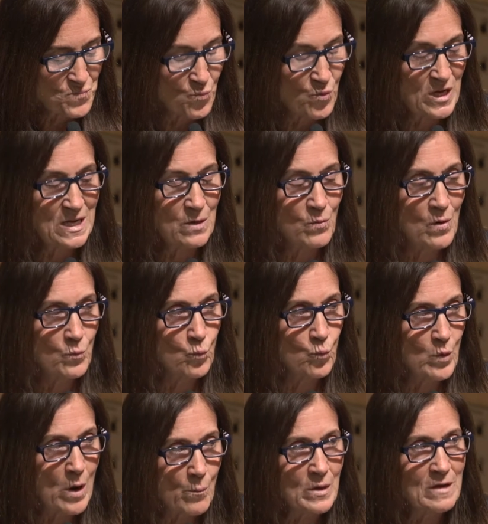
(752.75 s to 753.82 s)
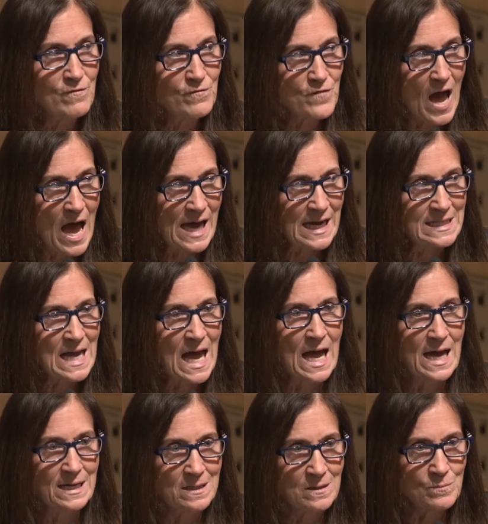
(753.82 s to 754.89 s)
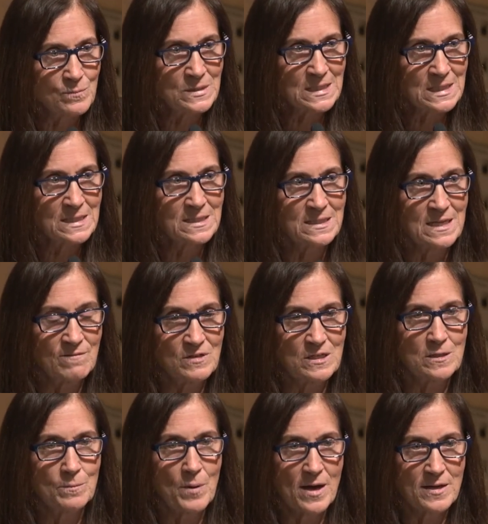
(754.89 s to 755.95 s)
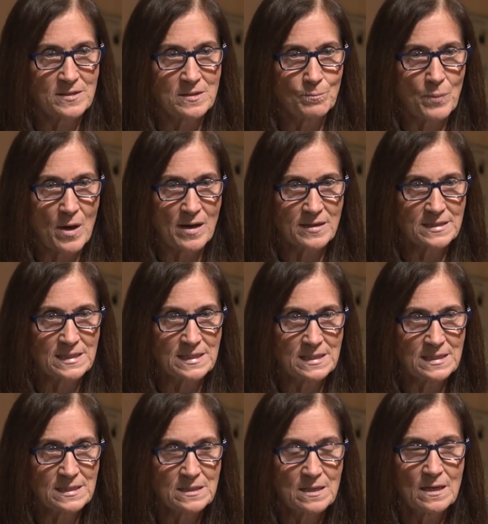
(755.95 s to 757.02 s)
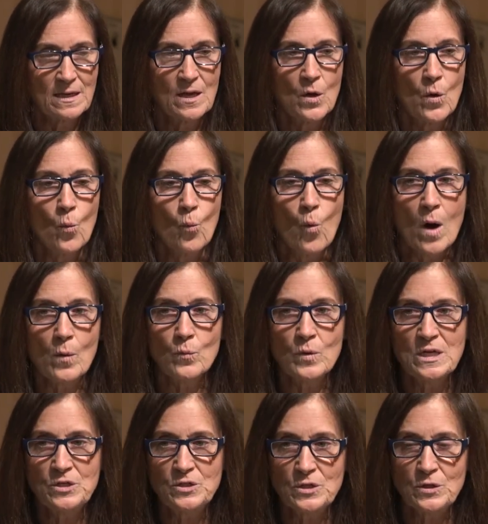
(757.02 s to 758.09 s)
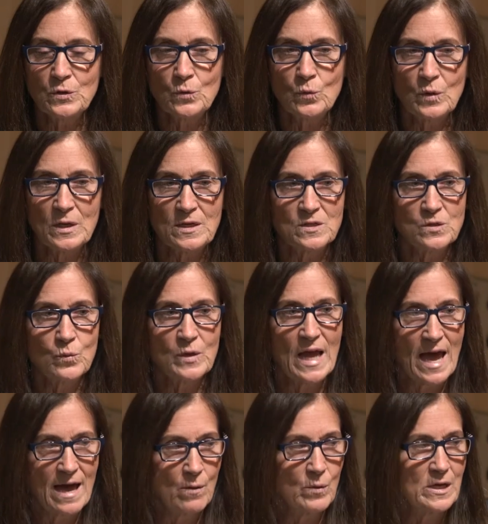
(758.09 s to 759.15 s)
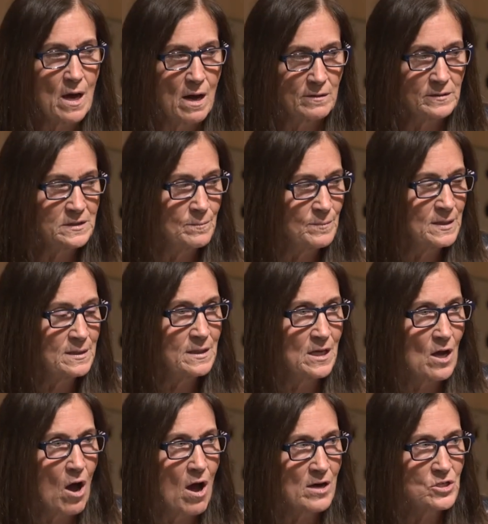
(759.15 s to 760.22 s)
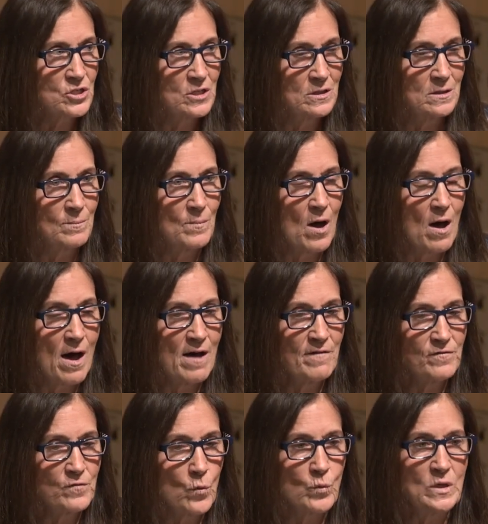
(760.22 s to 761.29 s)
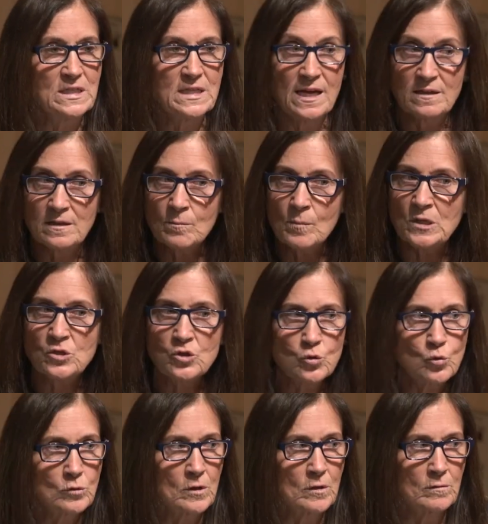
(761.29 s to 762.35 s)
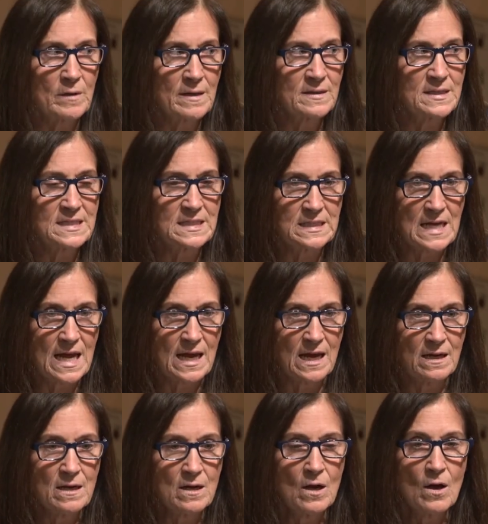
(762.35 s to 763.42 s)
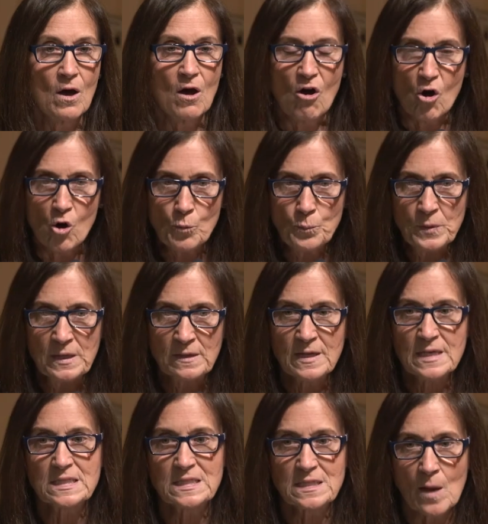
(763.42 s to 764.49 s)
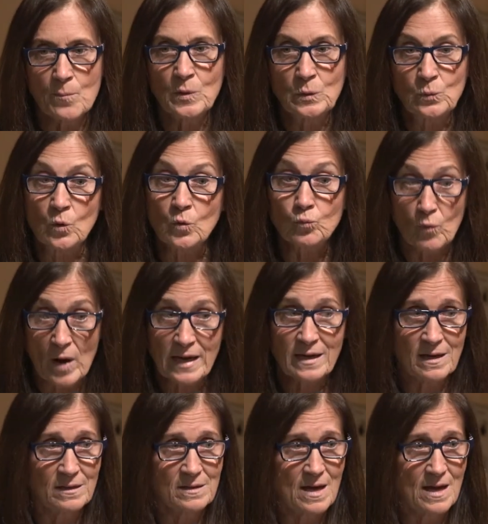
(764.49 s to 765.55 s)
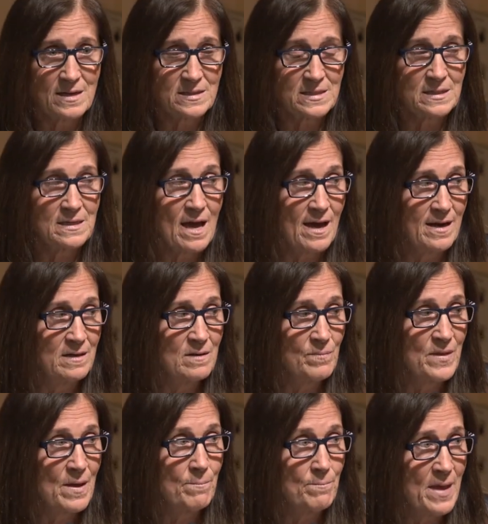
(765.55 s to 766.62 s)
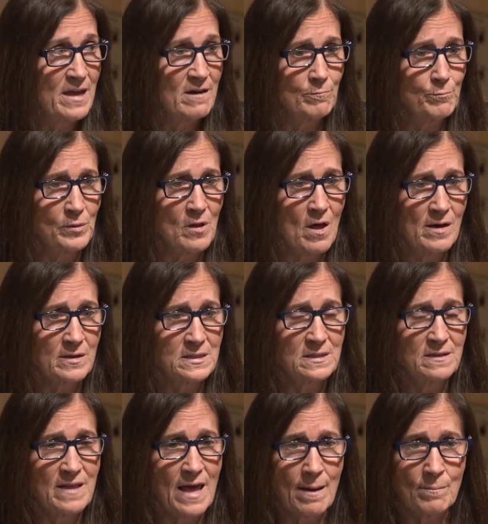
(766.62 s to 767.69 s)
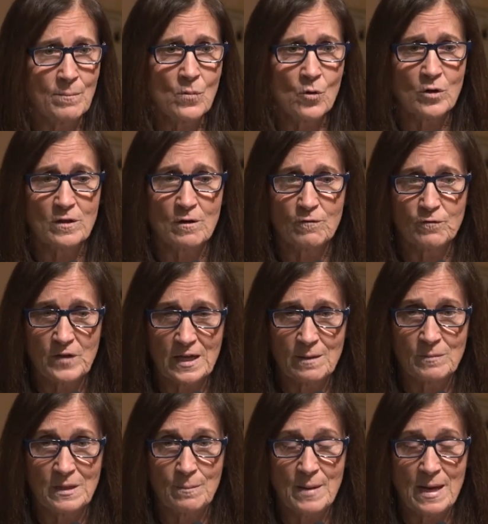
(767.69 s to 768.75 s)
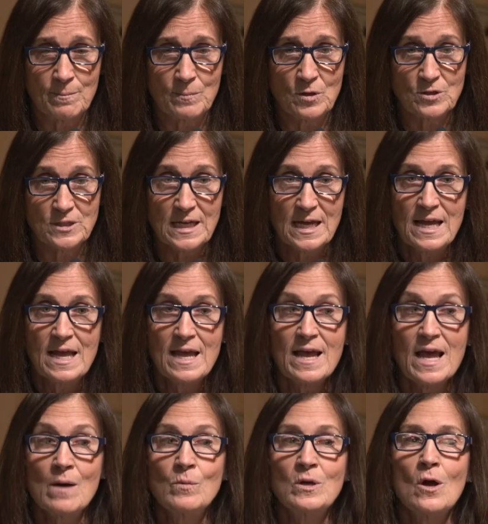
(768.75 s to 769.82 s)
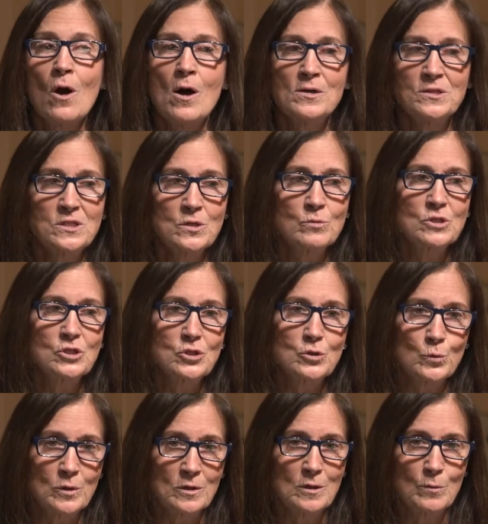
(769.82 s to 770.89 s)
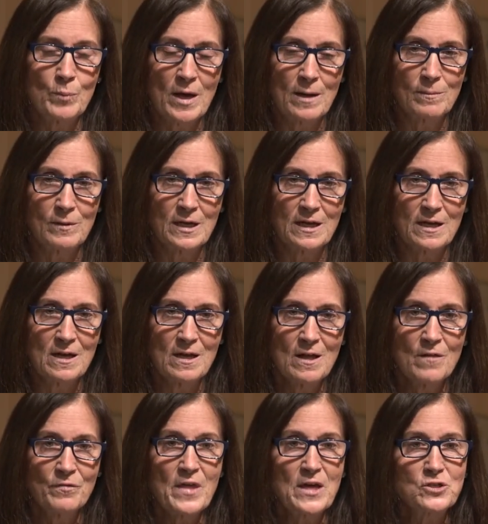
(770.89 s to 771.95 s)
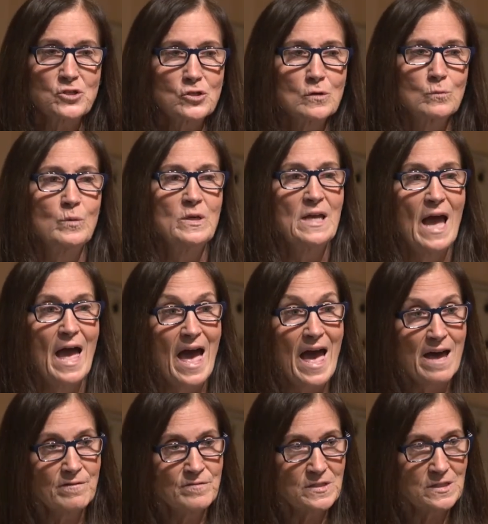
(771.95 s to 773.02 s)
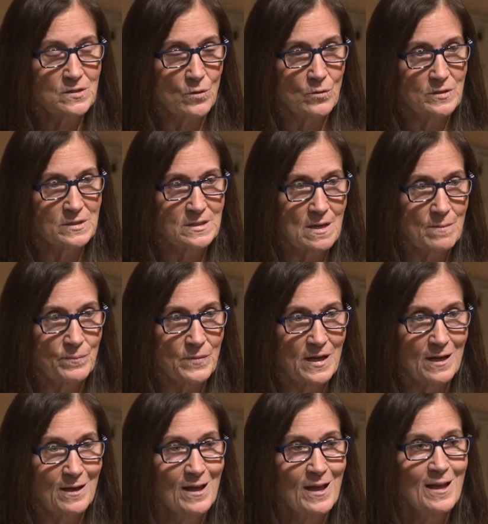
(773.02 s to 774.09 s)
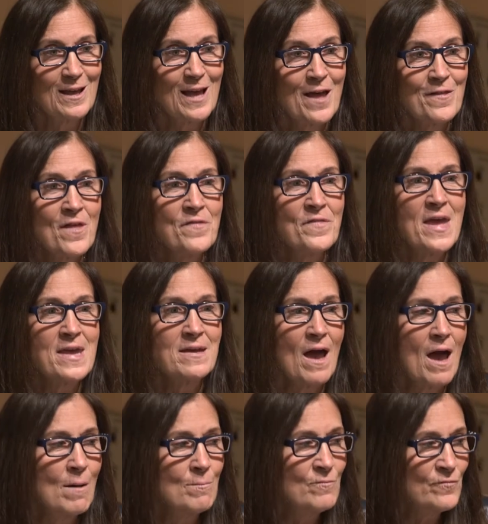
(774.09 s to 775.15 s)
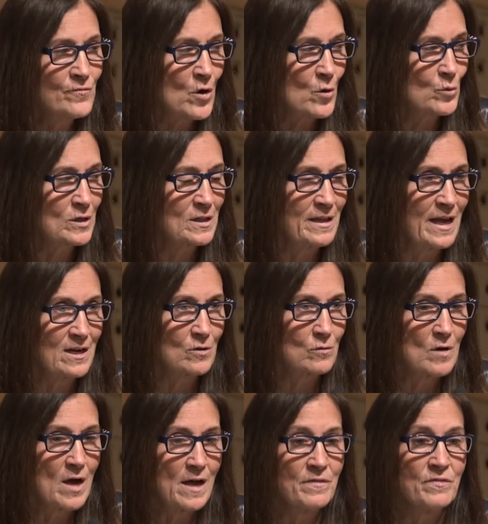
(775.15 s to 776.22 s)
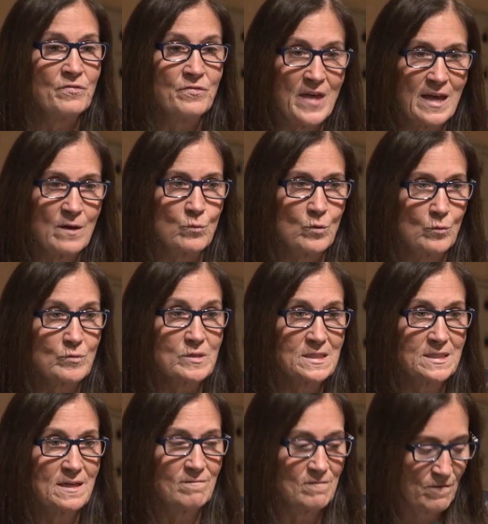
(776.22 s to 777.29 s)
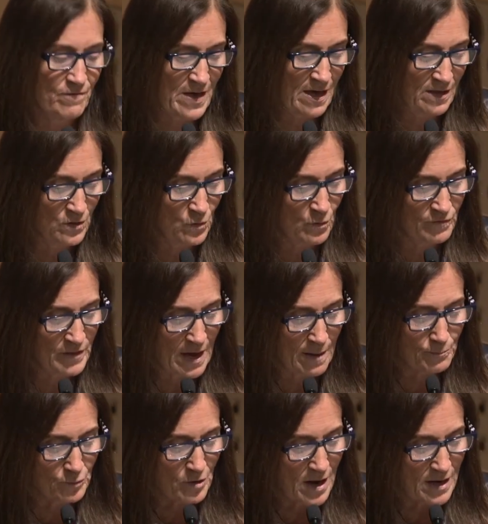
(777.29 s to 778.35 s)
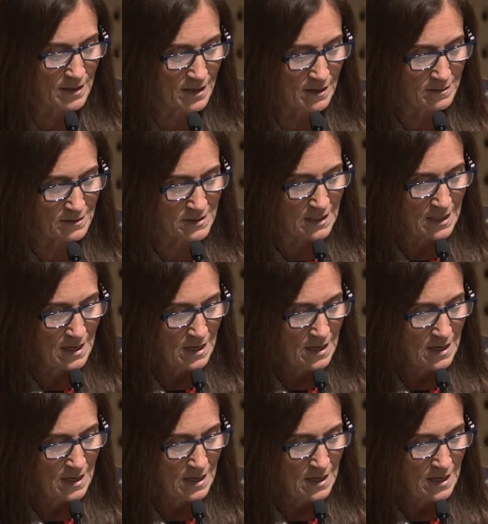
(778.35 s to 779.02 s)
When we find items in safety deposit boxes, what we do is we ultimately auction them off. We take them on tour around the state, hoping that someone will recognize an item that may have belonged to them or their family members. And we also assure the public that should we have sold something and then they come forward later on, they will receive the value of that product.